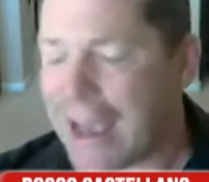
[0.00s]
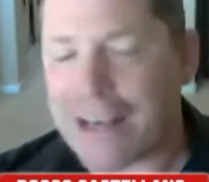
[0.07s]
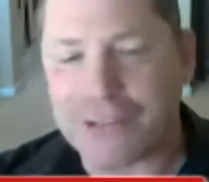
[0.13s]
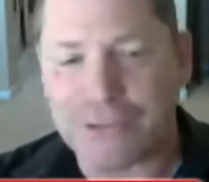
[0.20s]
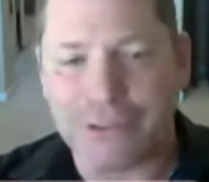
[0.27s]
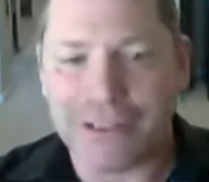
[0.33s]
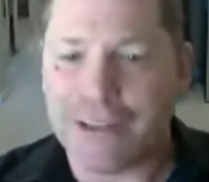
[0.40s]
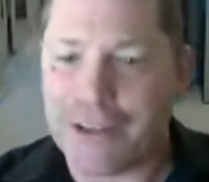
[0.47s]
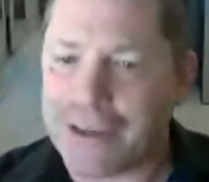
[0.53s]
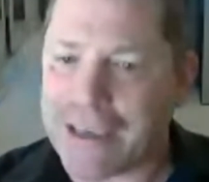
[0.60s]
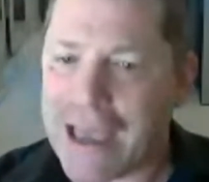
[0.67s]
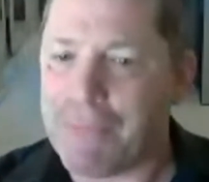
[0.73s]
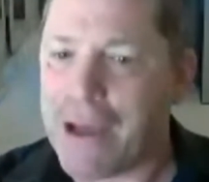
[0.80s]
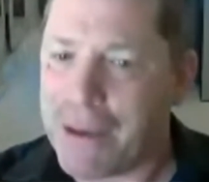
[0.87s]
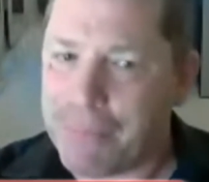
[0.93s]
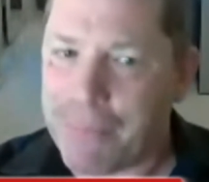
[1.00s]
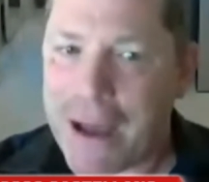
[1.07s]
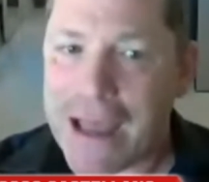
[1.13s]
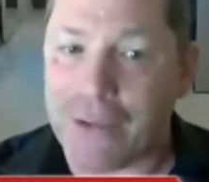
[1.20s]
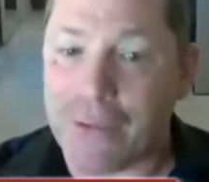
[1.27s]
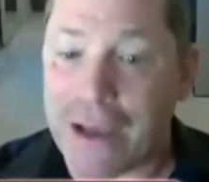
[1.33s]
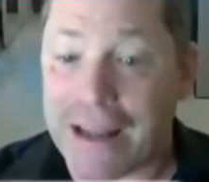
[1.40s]
actually look at my
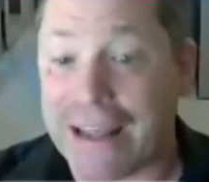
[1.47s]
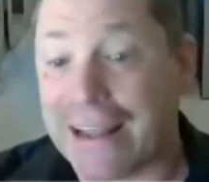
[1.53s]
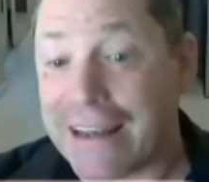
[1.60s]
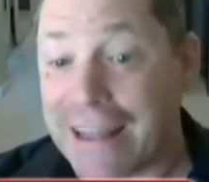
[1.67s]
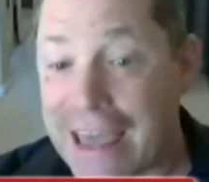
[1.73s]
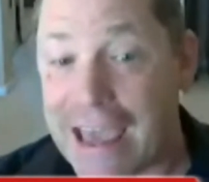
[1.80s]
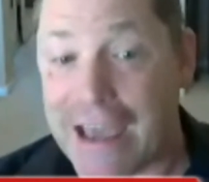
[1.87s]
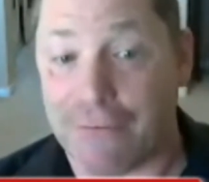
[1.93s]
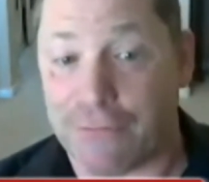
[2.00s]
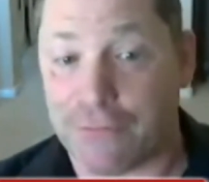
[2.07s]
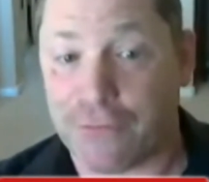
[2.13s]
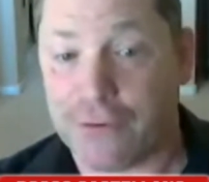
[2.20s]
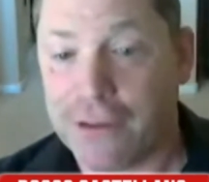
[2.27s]
bio and I laugh